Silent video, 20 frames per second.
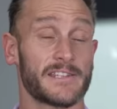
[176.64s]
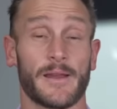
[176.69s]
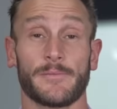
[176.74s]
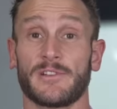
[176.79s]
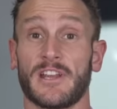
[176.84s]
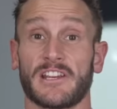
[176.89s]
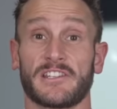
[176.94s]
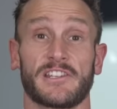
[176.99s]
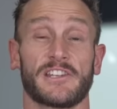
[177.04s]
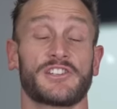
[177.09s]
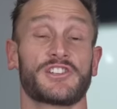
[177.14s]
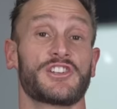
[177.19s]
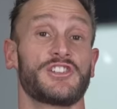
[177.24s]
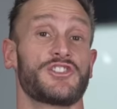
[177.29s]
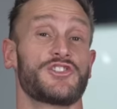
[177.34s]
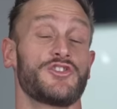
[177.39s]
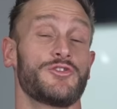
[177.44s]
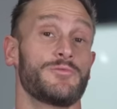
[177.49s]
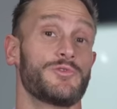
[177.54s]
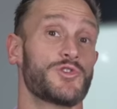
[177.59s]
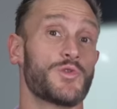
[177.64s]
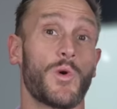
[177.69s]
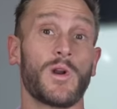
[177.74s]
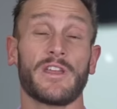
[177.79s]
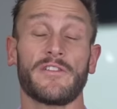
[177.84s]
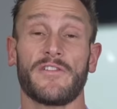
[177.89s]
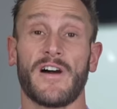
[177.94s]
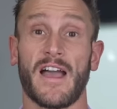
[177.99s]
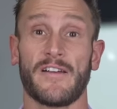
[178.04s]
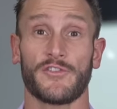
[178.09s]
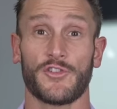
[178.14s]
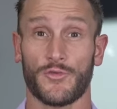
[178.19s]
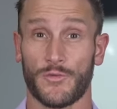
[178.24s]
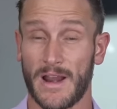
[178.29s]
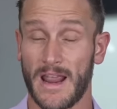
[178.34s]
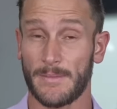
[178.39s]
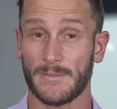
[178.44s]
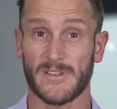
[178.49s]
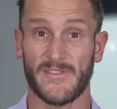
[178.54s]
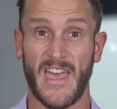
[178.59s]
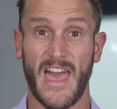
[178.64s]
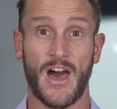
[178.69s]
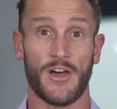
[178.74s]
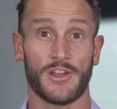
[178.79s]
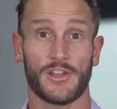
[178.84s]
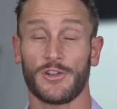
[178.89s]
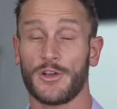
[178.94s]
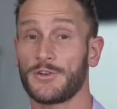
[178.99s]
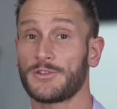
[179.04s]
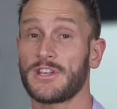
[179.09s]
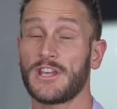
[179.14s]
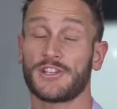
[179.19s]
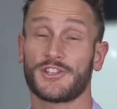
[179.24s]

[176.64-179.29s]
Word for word: subjects just consume 25 grams of allulose